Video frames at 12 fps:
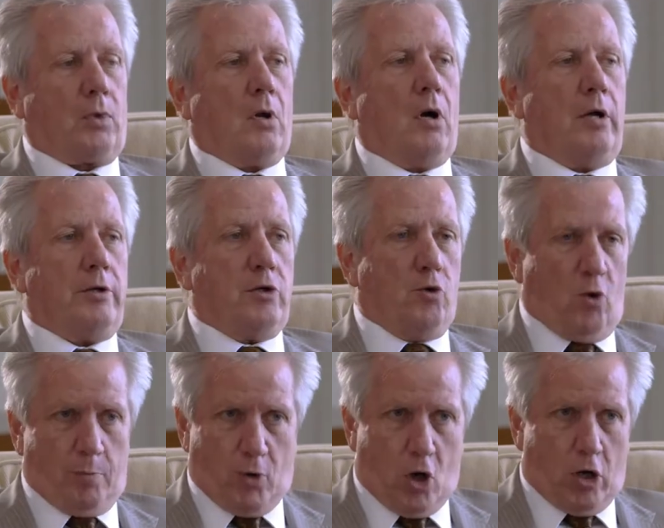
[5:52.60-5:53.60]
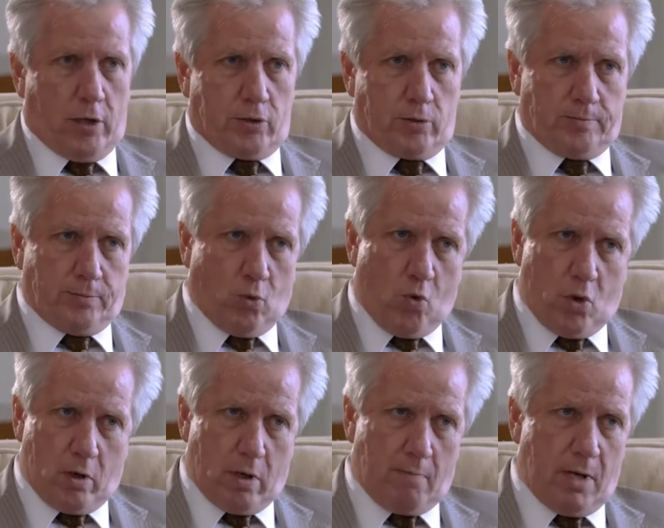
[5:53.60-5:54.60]
on your part
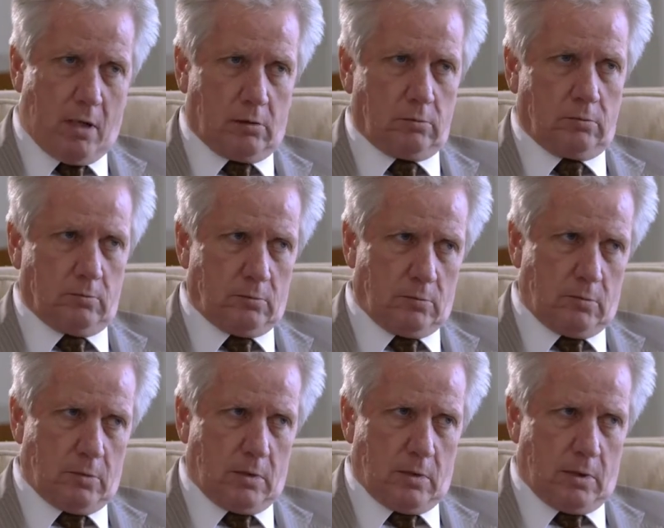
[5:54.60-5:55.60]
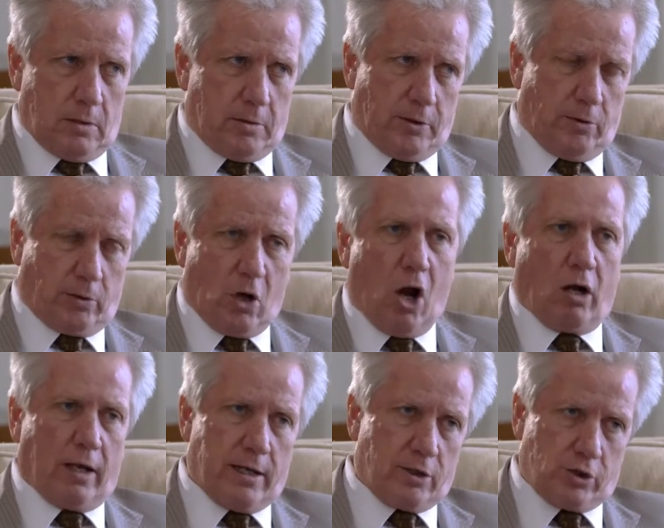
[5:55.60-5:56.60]
or among uh, your
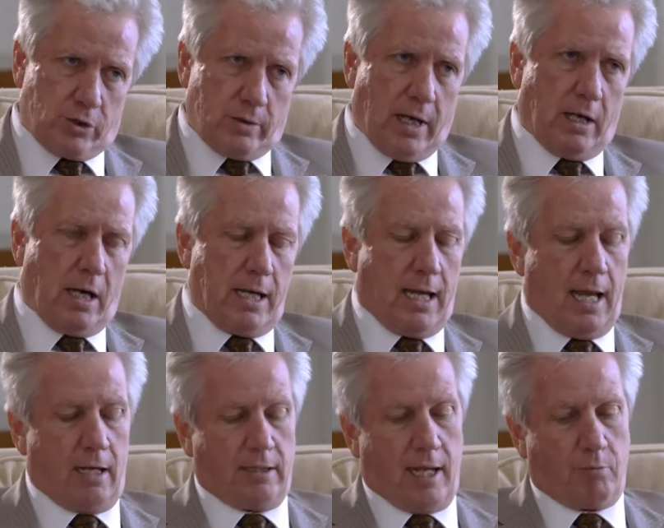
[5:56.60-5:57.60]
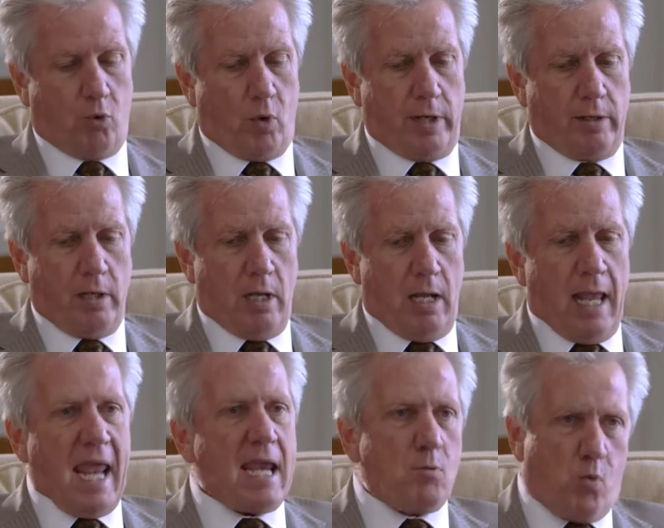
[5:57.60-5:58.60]
colleagues at ICANN at that point,
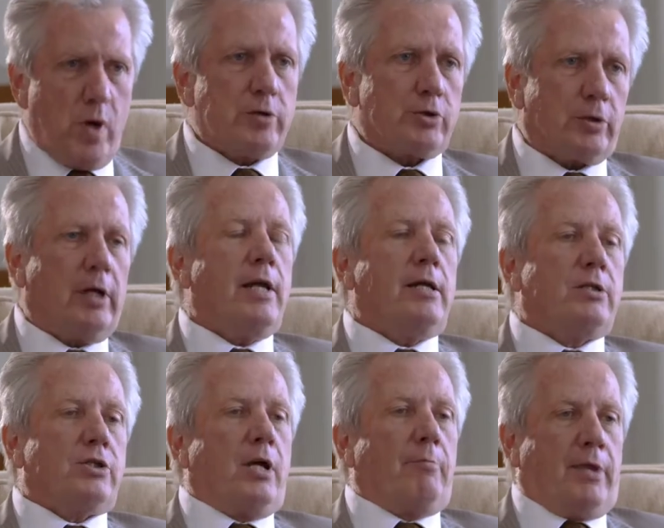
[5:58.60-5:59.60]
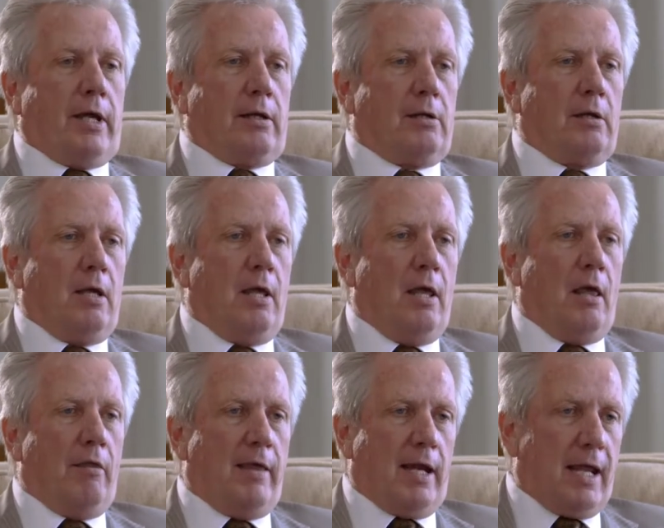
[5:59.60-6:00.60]
hey, we're trying something
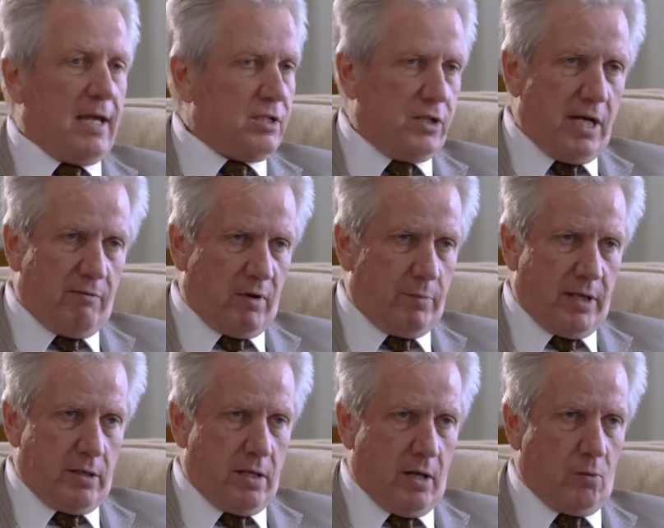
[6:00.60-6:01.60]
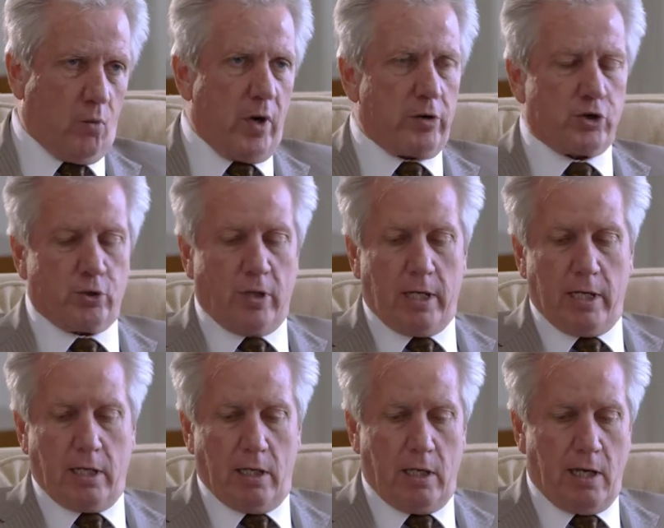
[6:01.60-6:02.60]
that has never been done. We're trying an